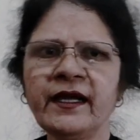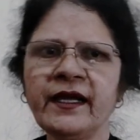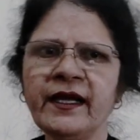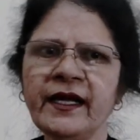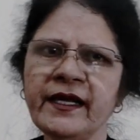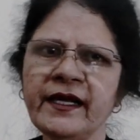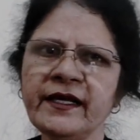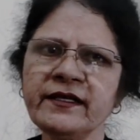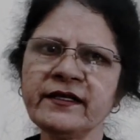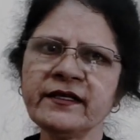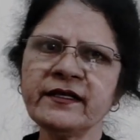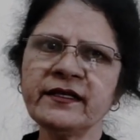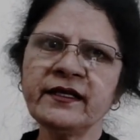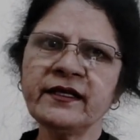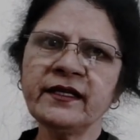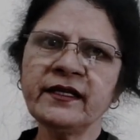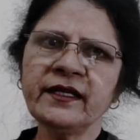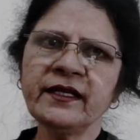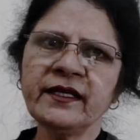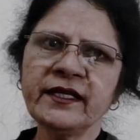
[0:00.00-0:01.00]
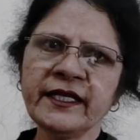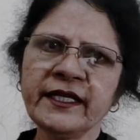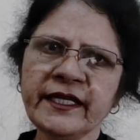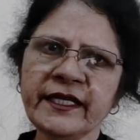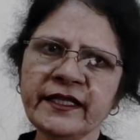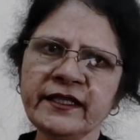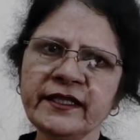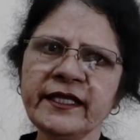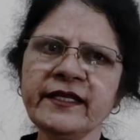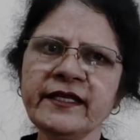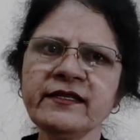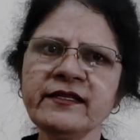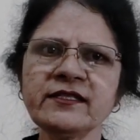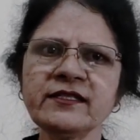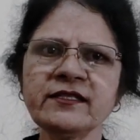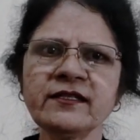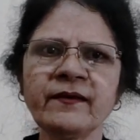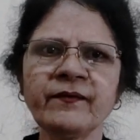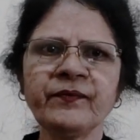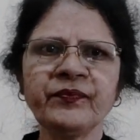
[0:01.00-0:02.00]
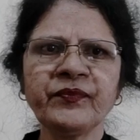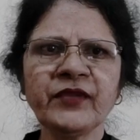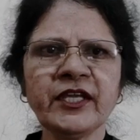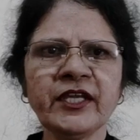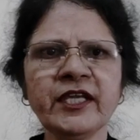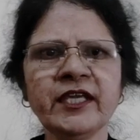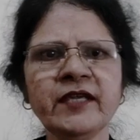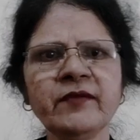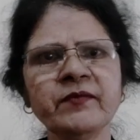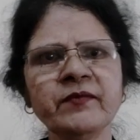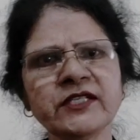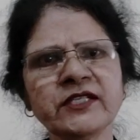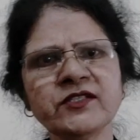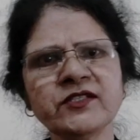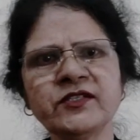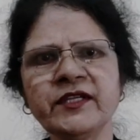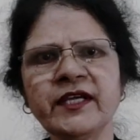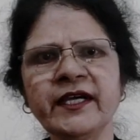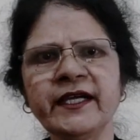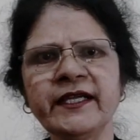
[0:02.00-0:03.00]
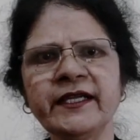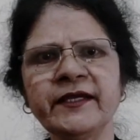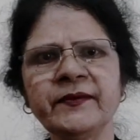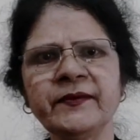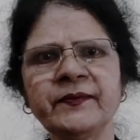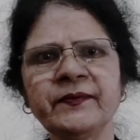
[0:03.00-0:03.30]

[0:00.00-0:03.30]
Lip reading: and he thinks he must die,